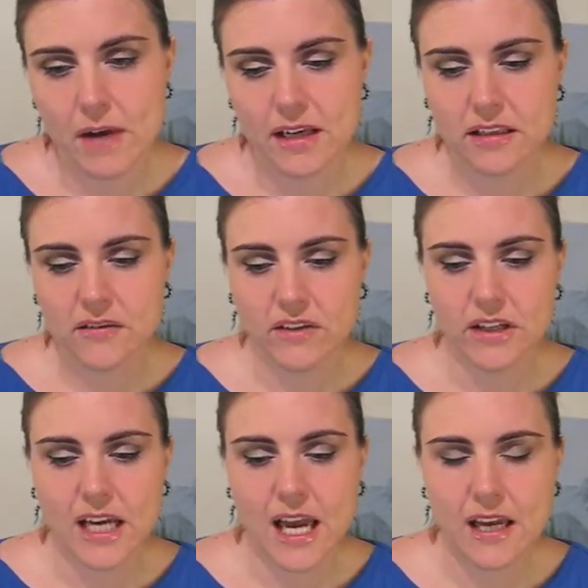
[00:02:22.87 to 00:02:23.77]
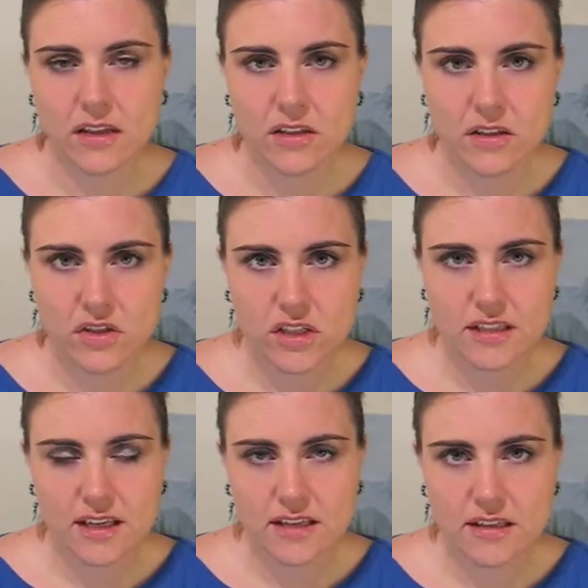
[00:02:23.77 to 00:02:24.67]
And at the very end, she
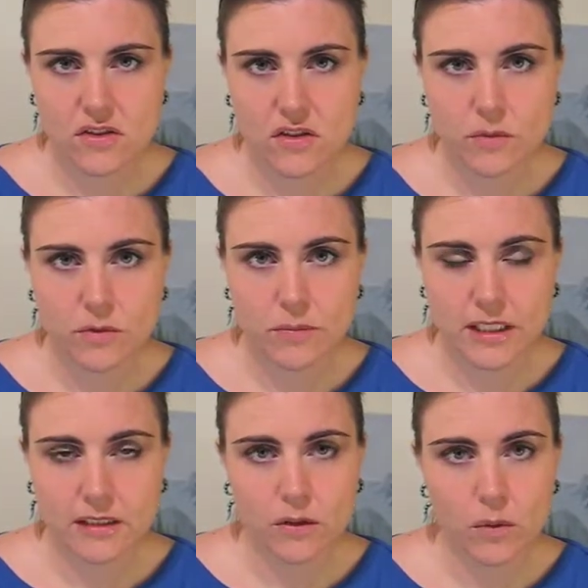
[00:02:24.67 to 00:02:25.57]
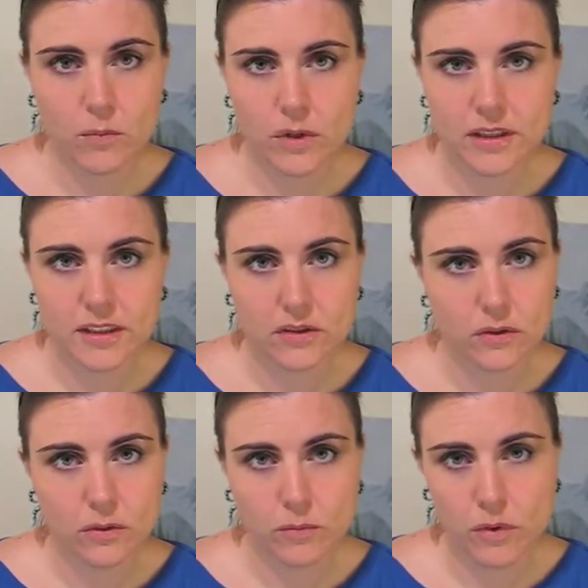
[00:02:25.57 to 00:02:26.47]
says that she will be l'ombre de
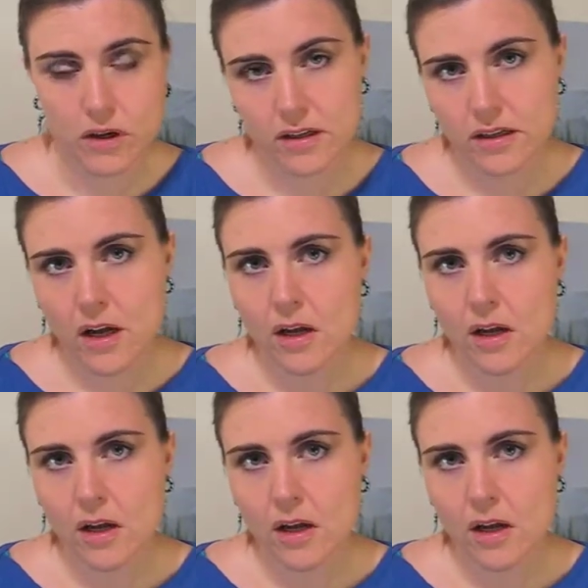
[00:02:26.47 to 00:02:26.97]
ton ombre,